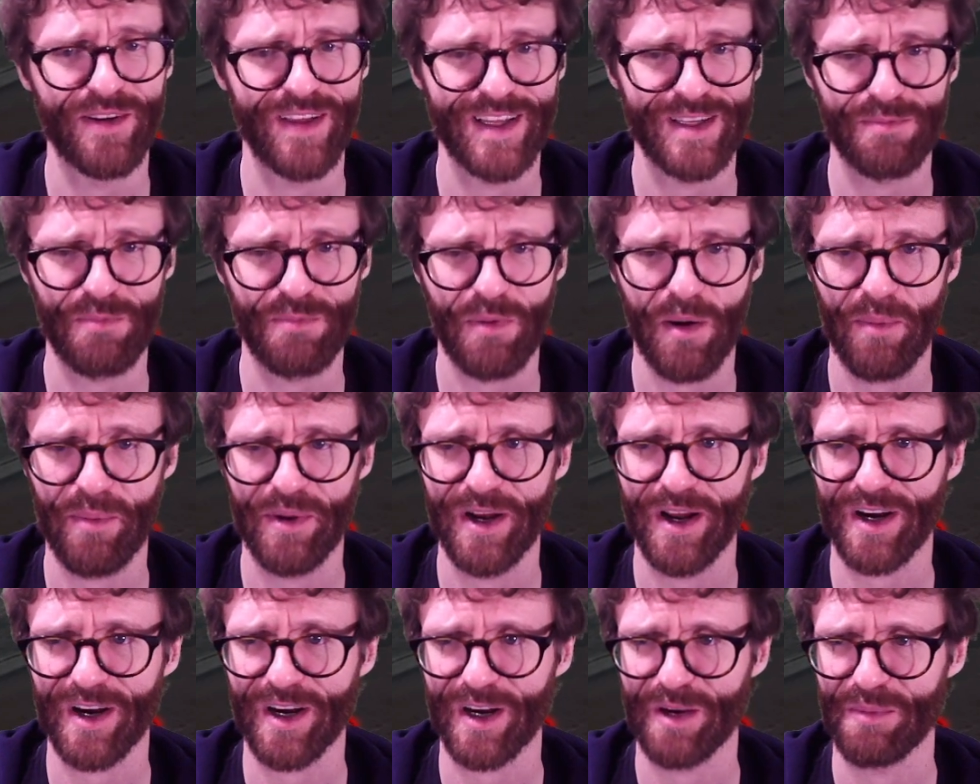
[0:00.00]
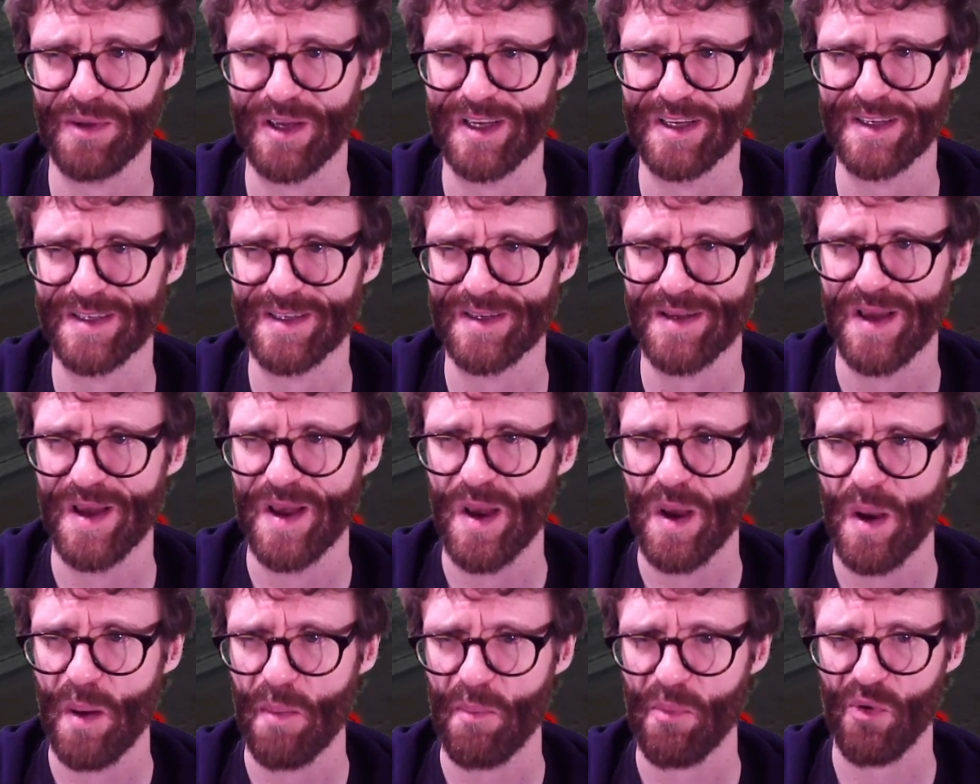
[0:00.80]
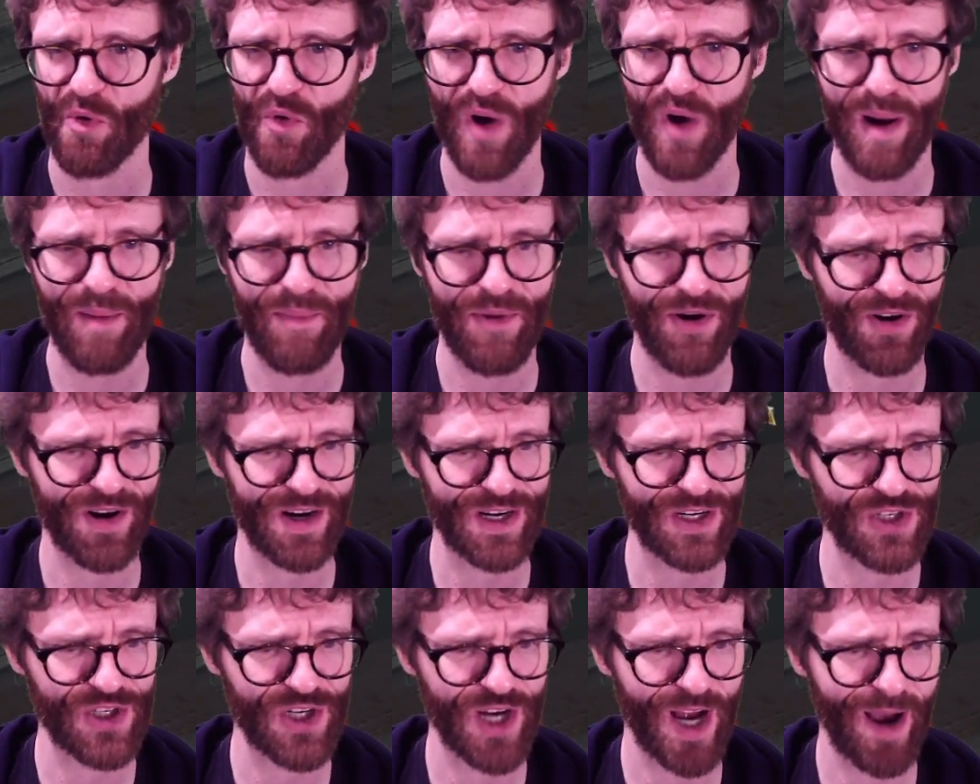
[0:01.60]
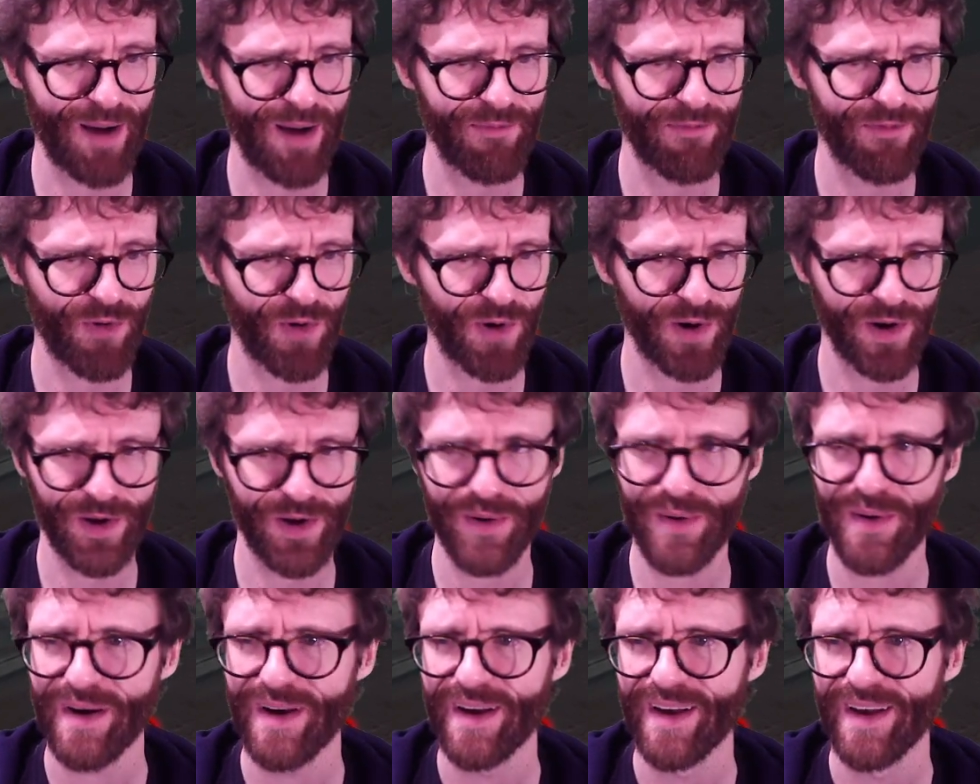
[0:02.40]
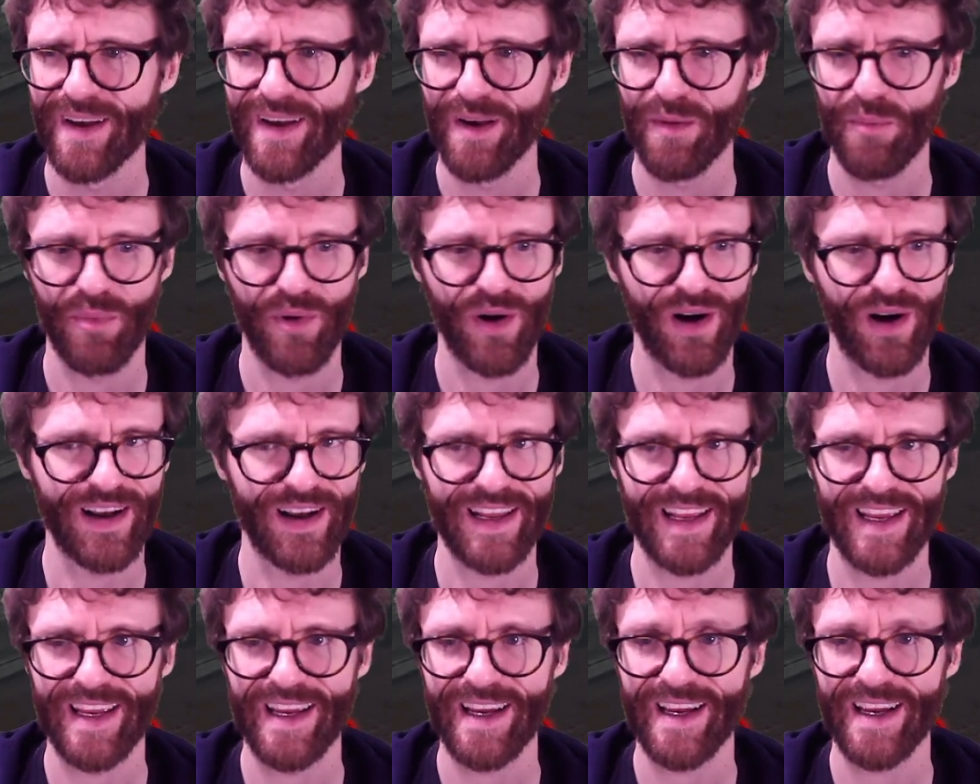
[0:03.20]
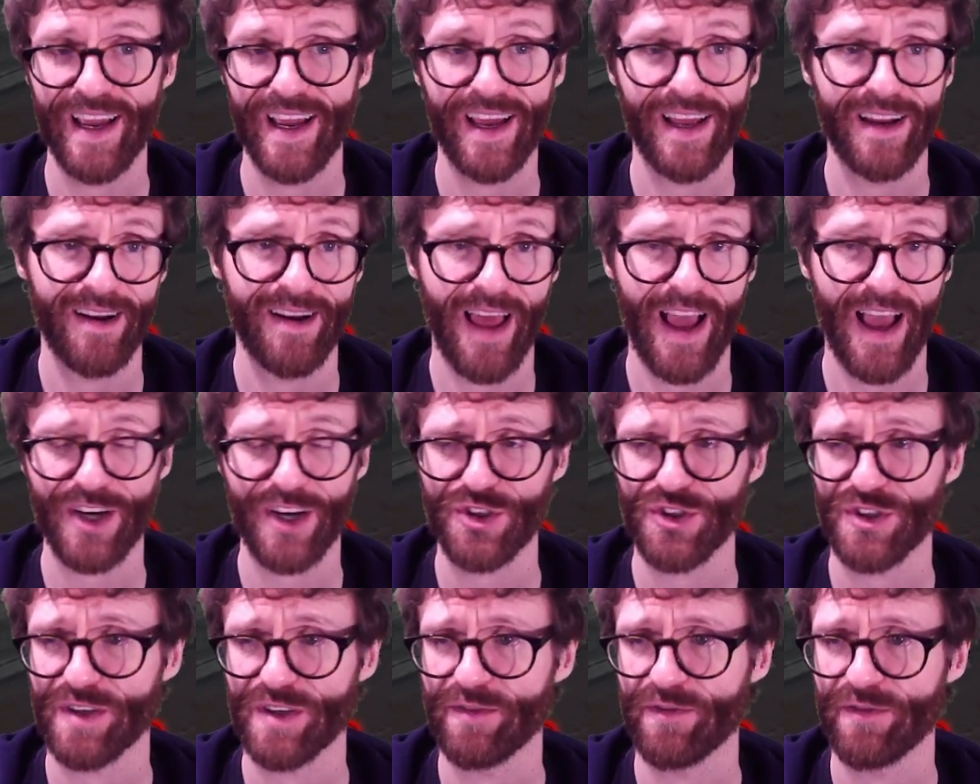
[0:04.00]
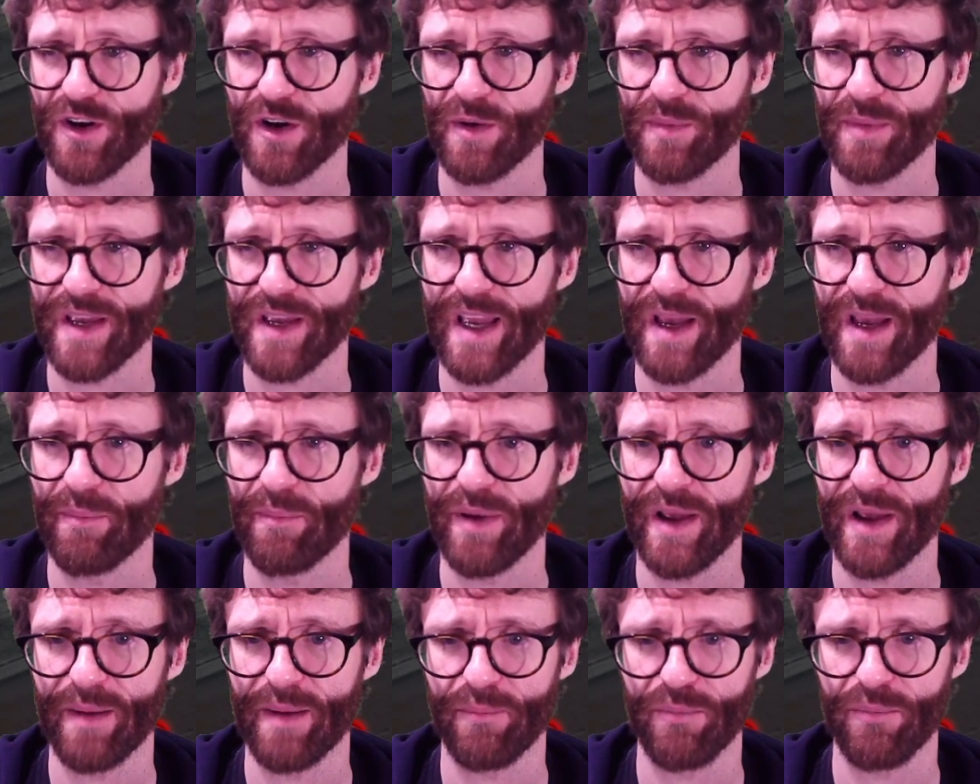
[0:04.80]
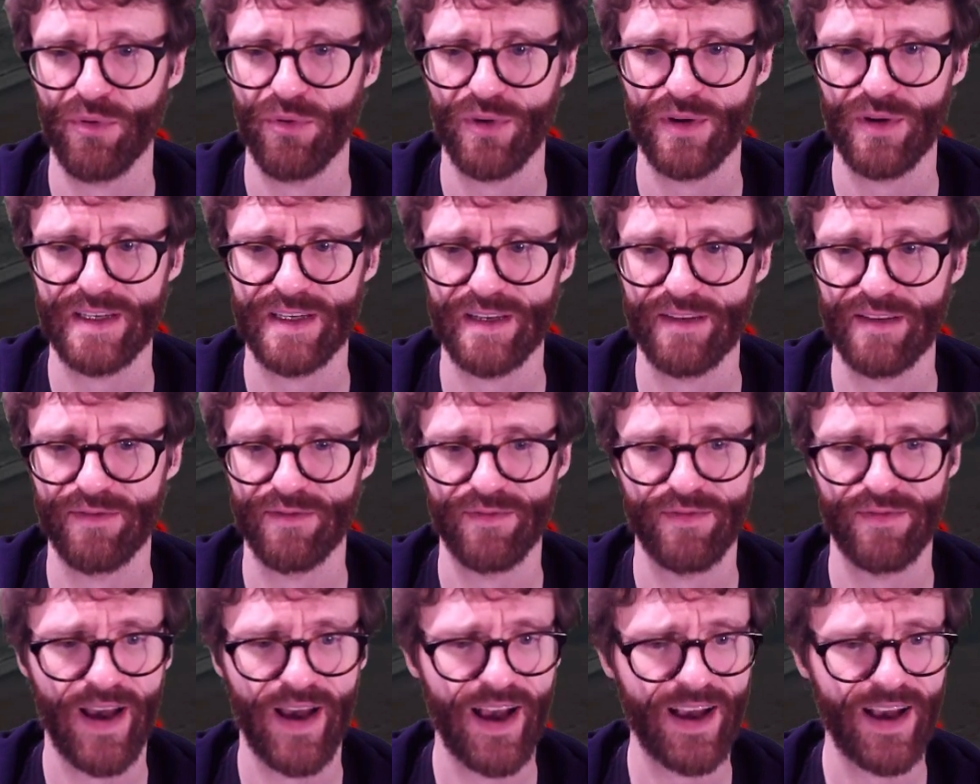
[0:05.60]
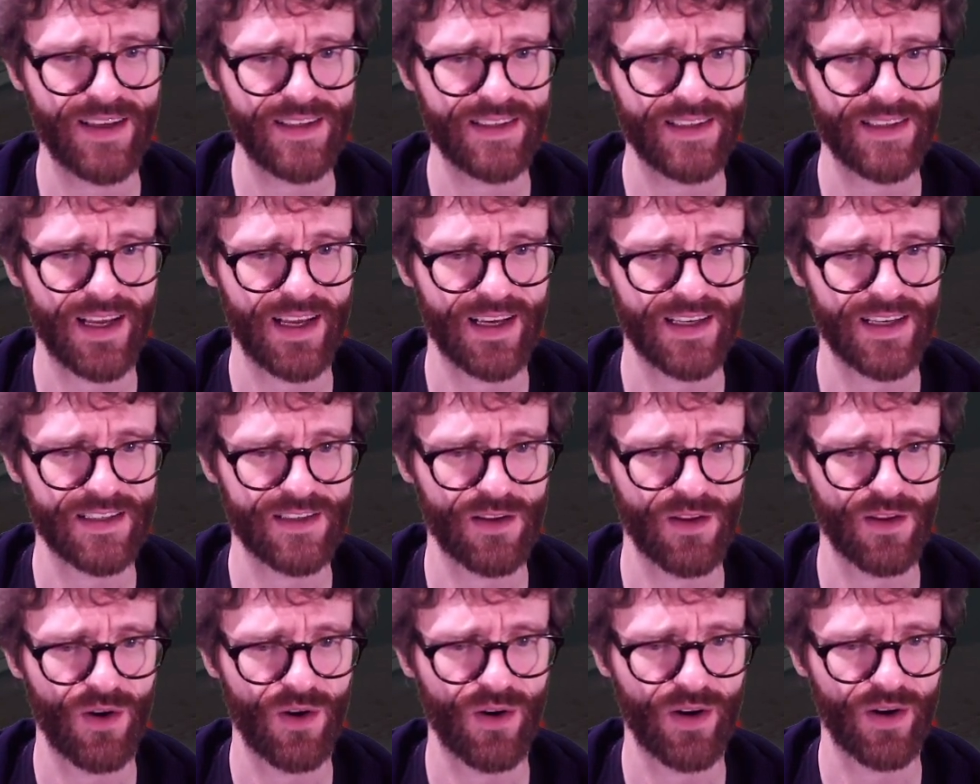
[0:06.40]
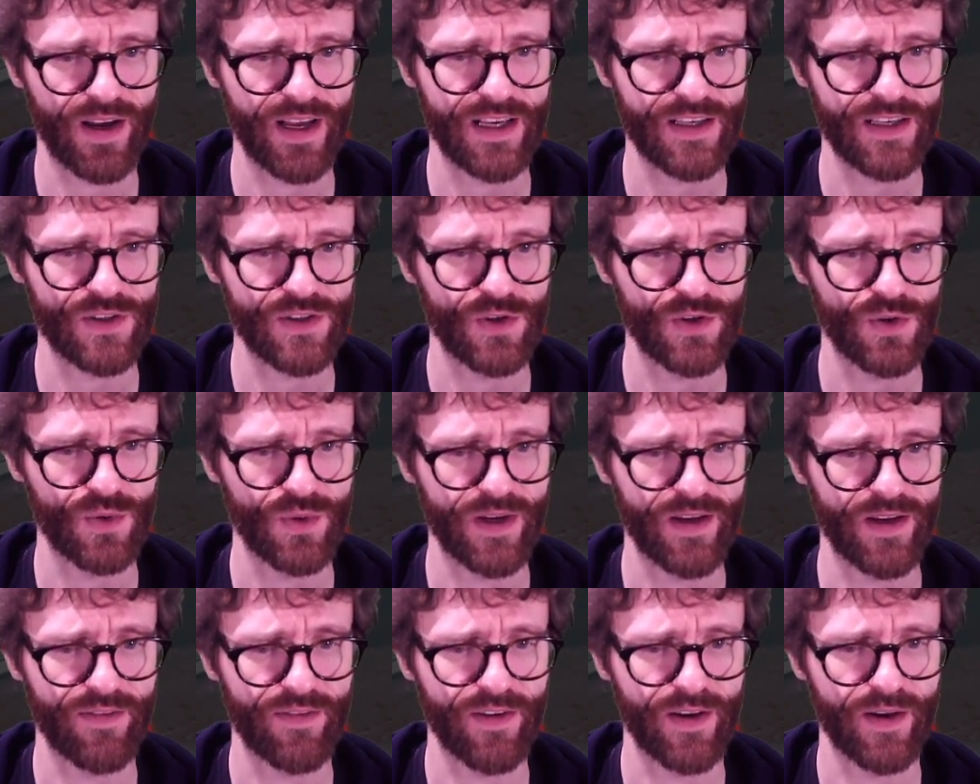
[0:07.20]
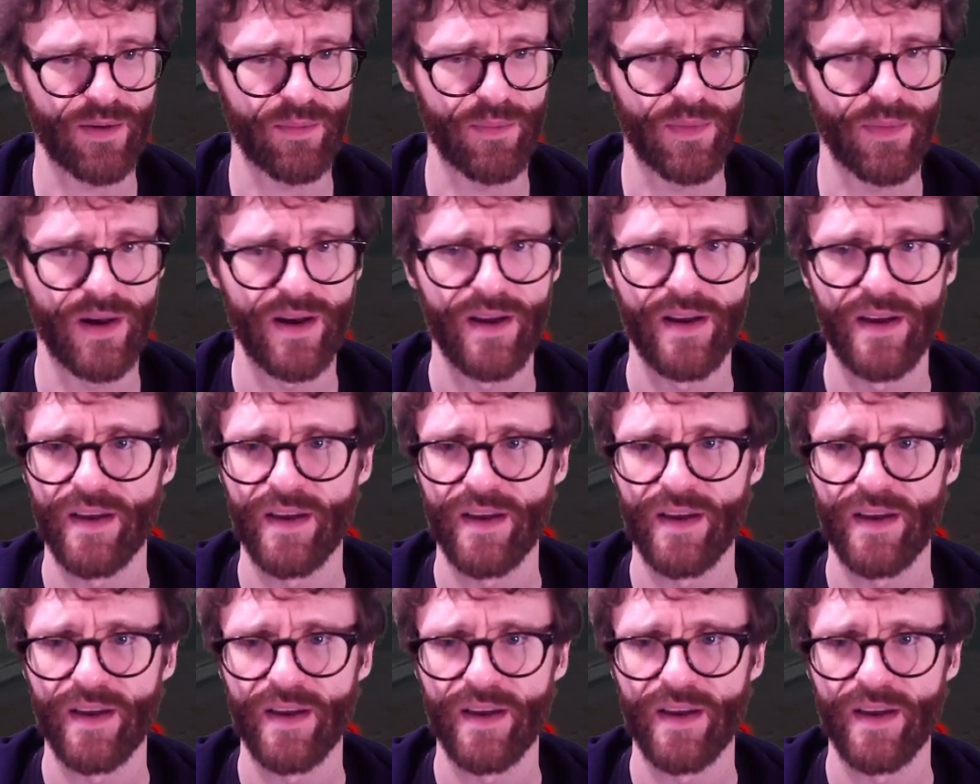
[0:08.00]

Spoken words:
That's probably not going to be his primary job for you, but he can actually farm campaign pretty fast as long as you give him